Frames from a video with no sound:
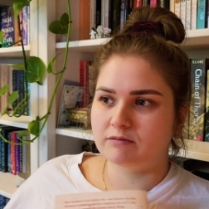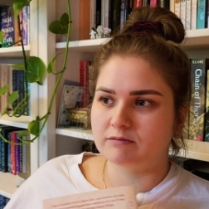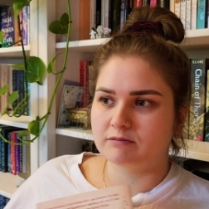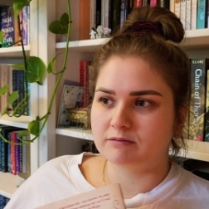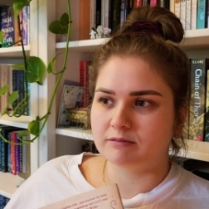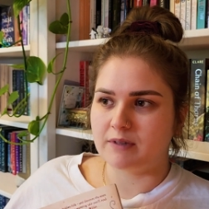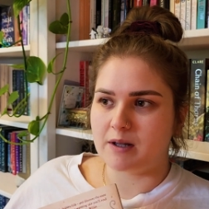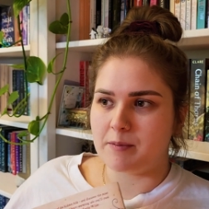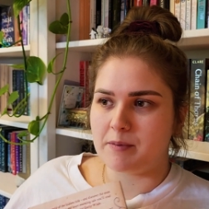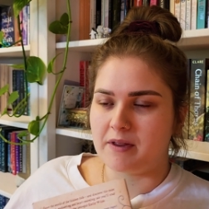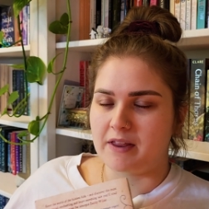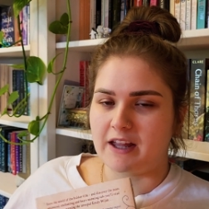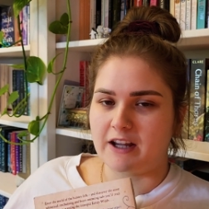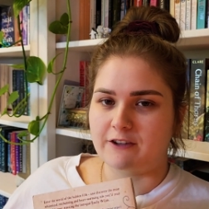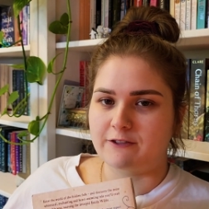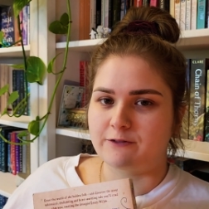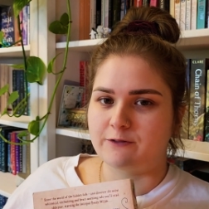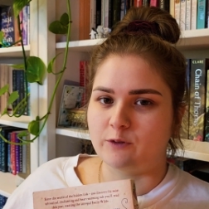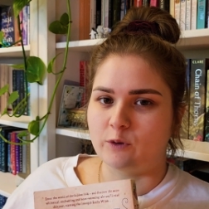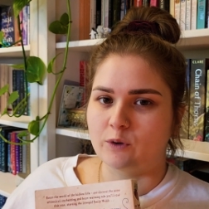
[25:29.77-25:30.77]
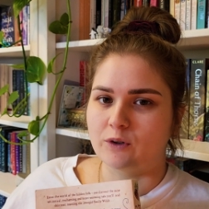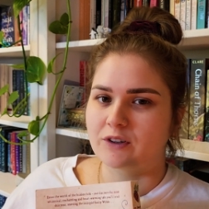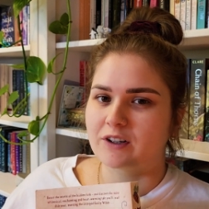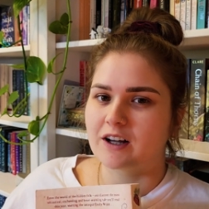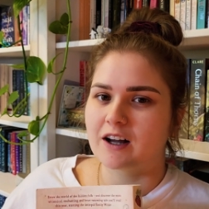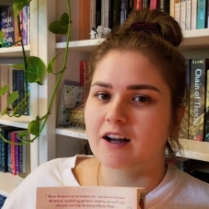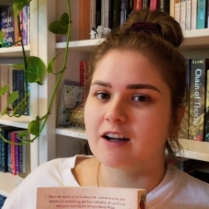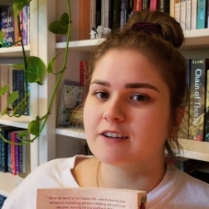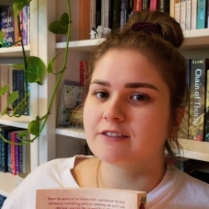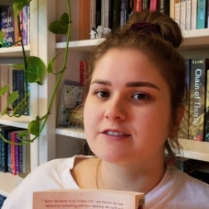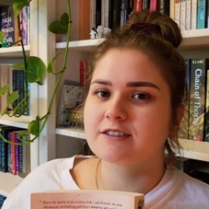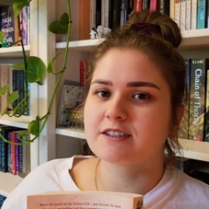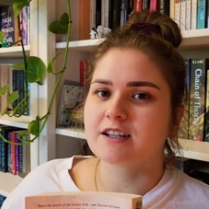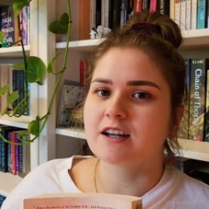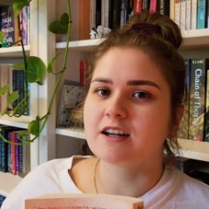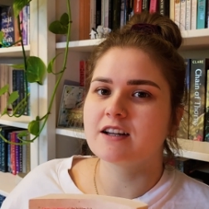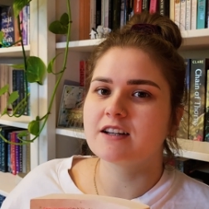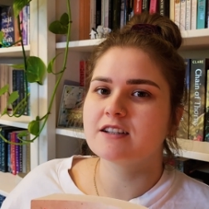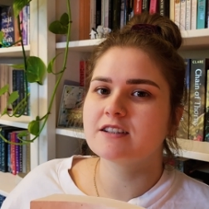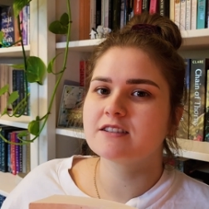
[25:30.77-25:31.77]
maybe like four and a half
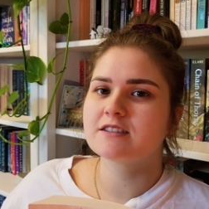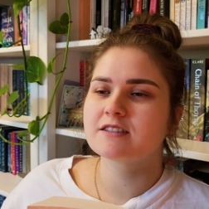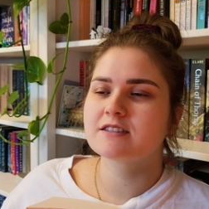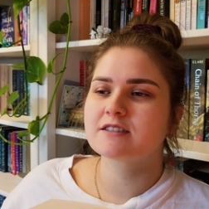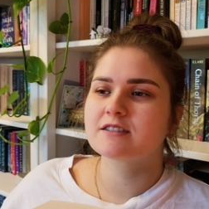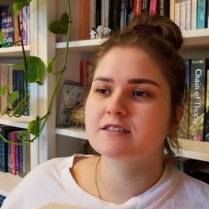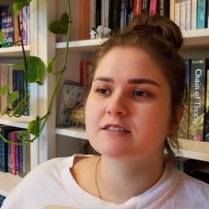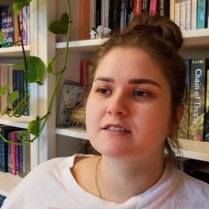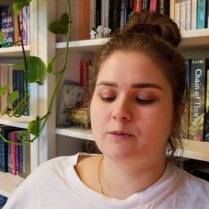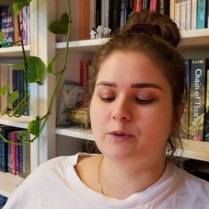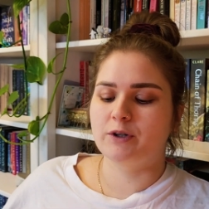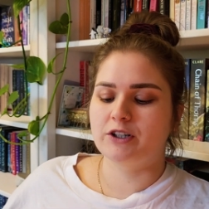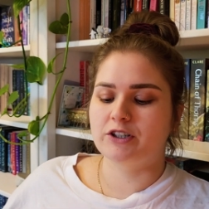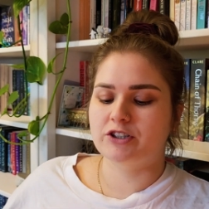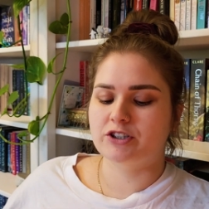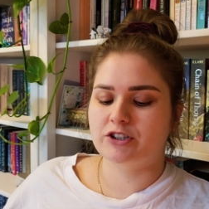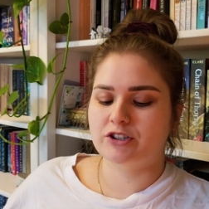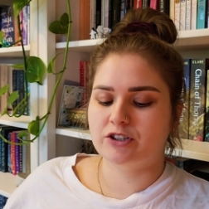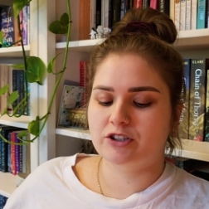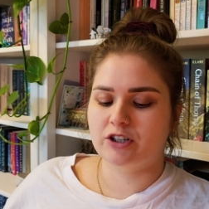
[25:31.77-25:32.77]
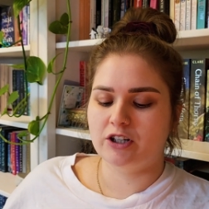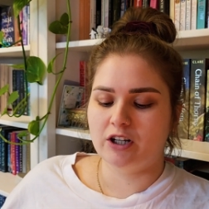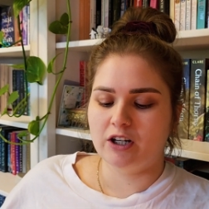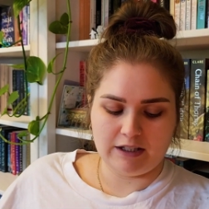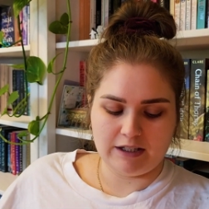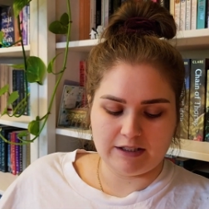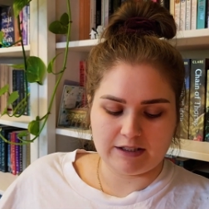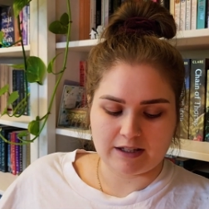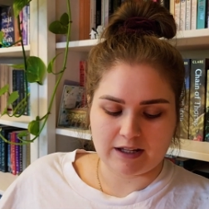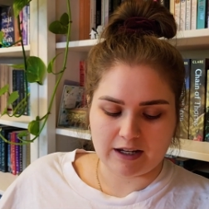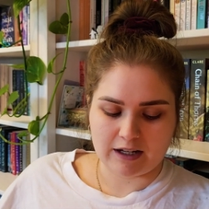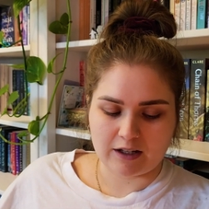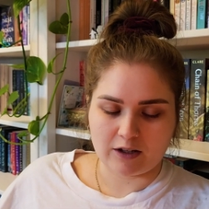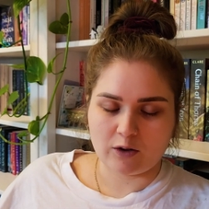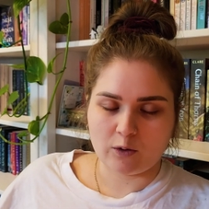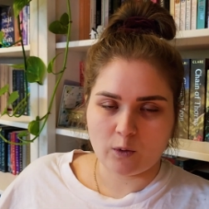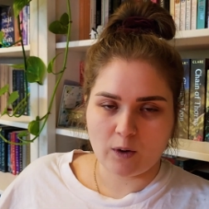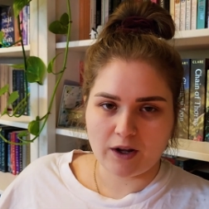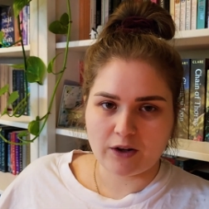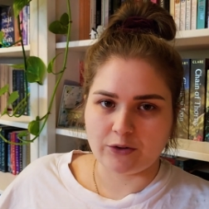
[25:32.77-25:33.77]
stars which is like
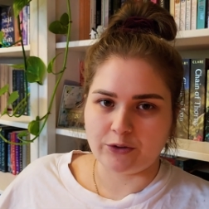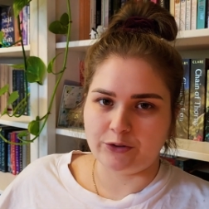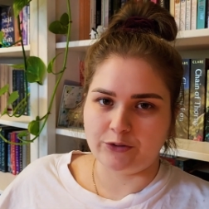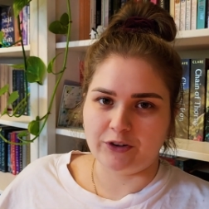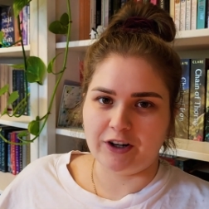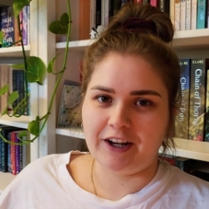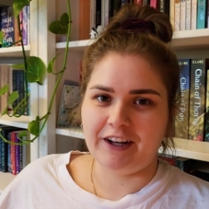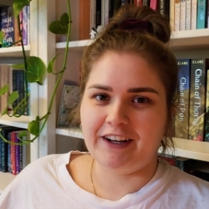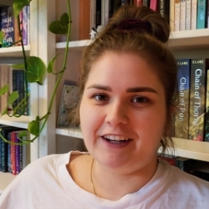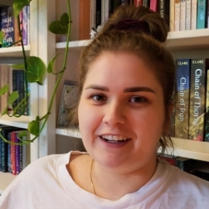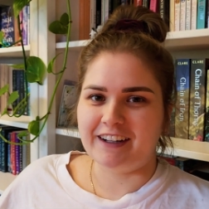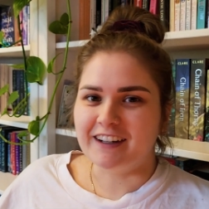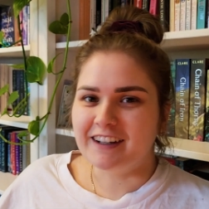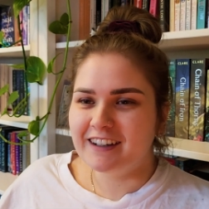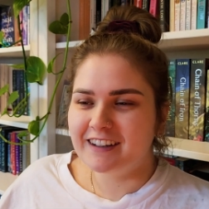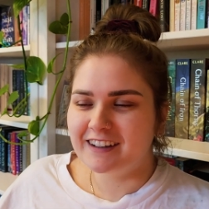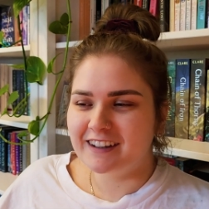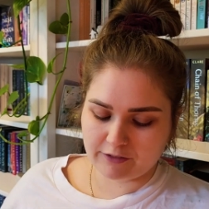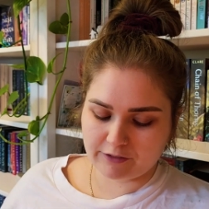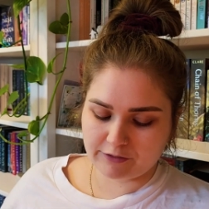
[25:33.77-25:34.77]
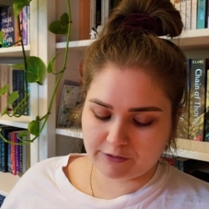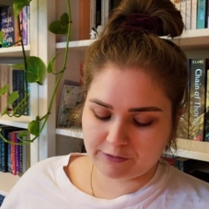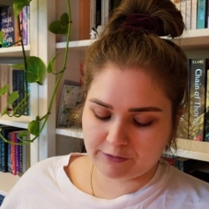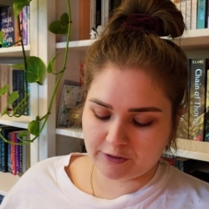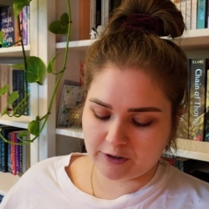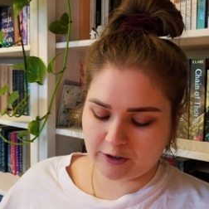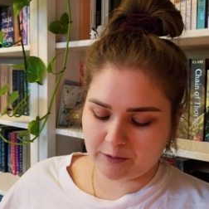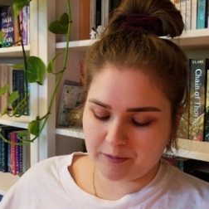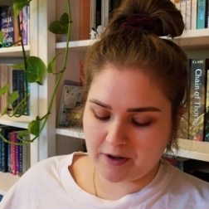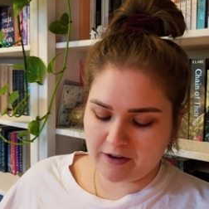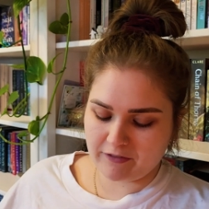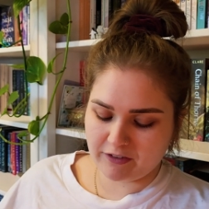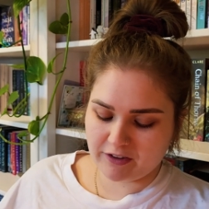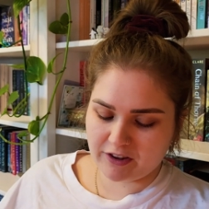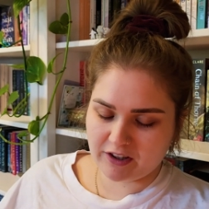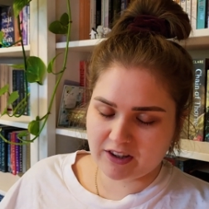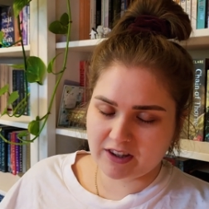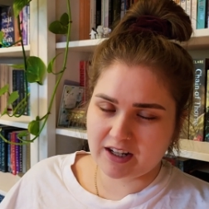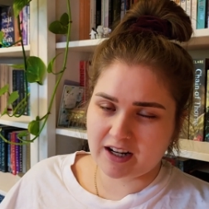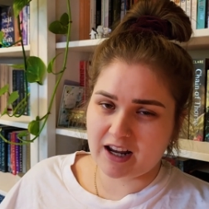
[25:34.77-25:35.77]
quite good rating from
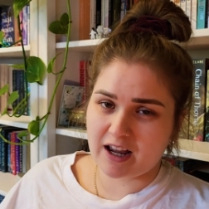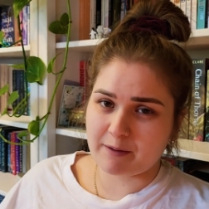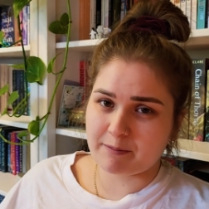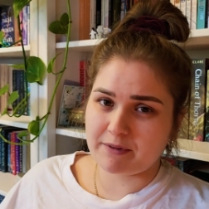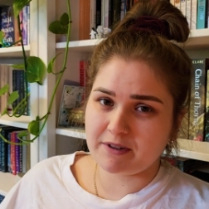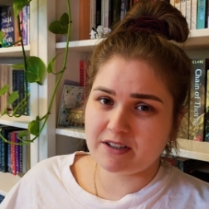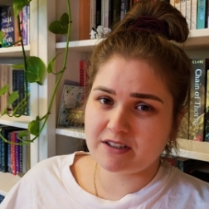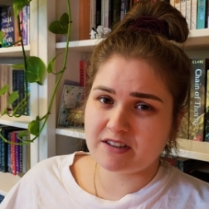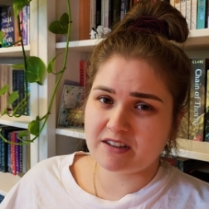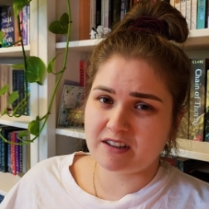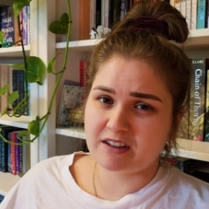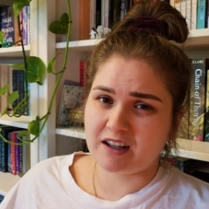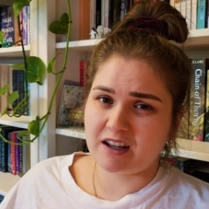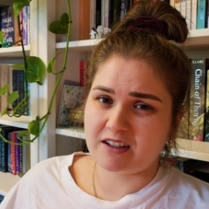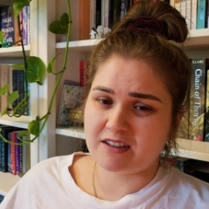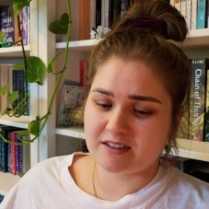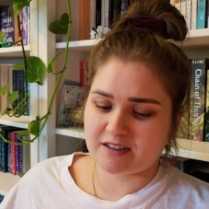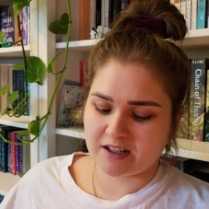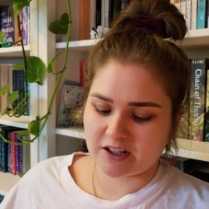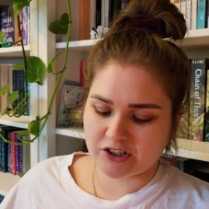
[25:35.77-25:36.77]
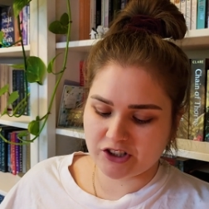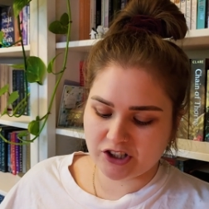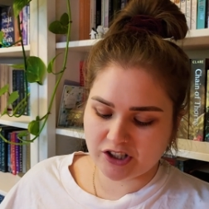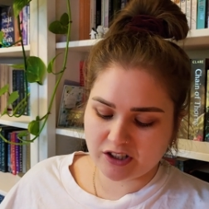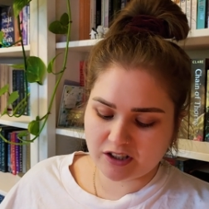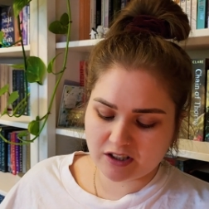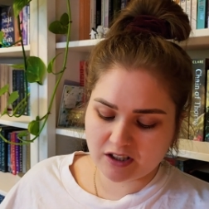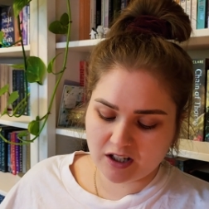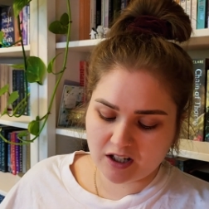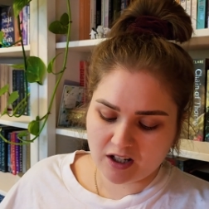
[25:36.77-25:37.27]
everything that happened in the last section.